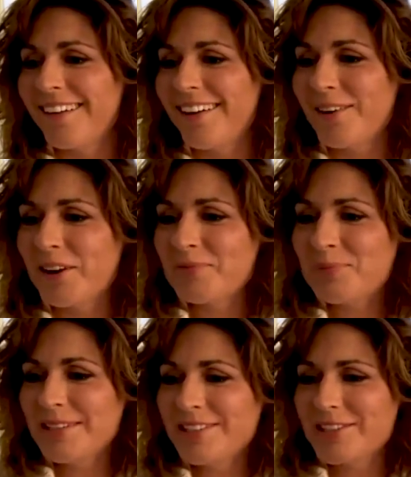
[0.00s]
Oh, and
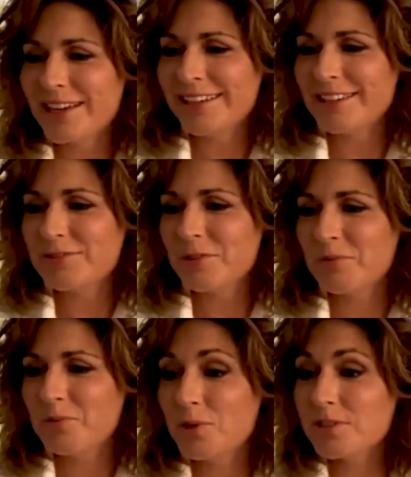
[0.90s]
Peter Jennings
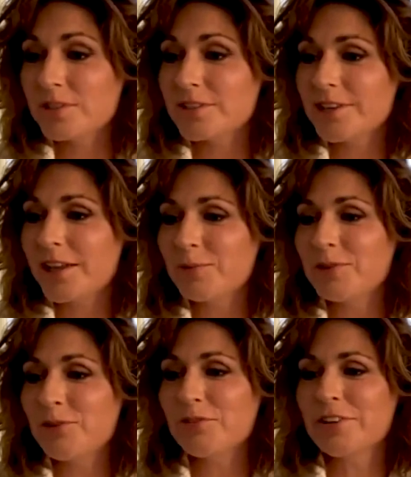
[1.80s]
from Winston-Salem
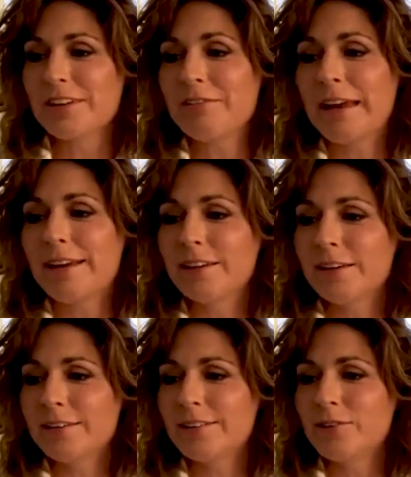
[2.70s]
in North
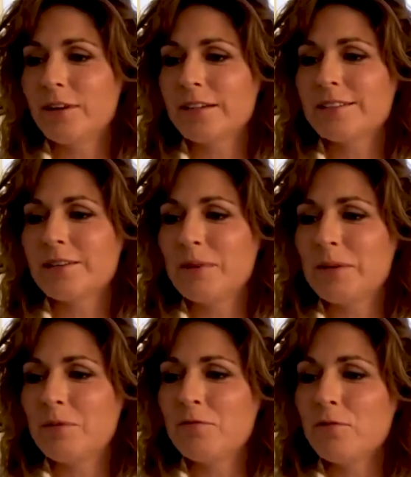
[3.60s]
Carolina, you're asking
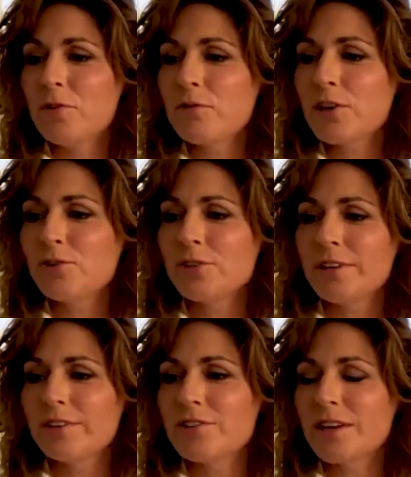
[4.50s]
me, before
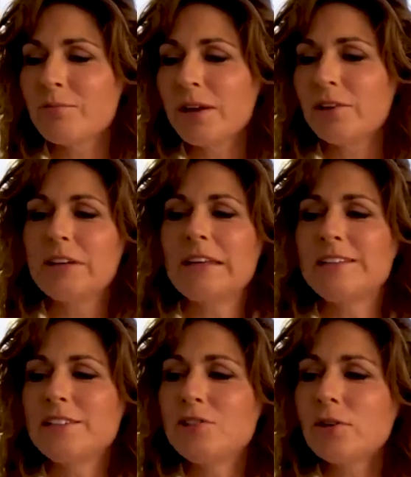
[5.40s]
recording Unchained Melody,
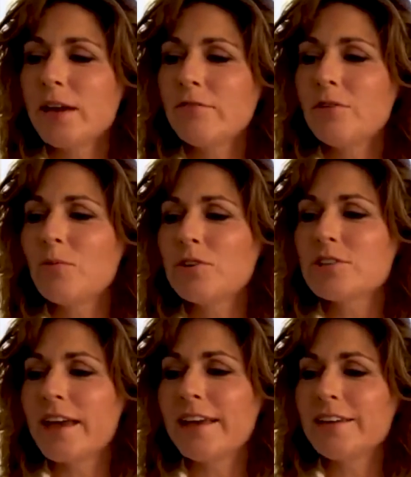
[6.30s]
did you ever
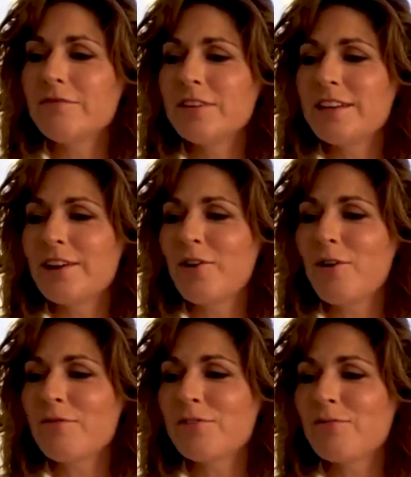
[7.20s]
watch any video
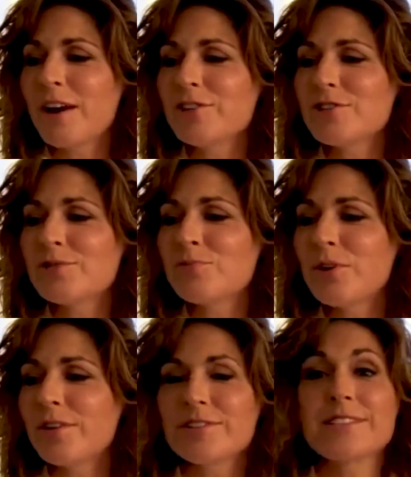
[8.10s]
of the Righteous
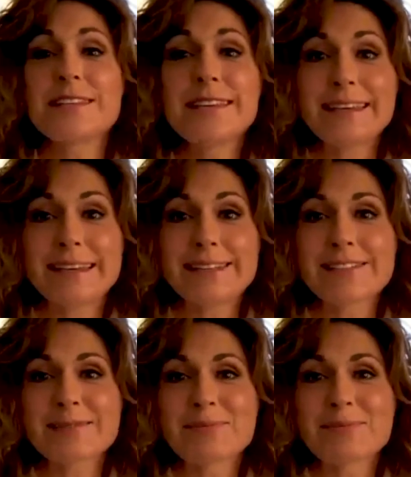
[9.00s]
Brothers singing it?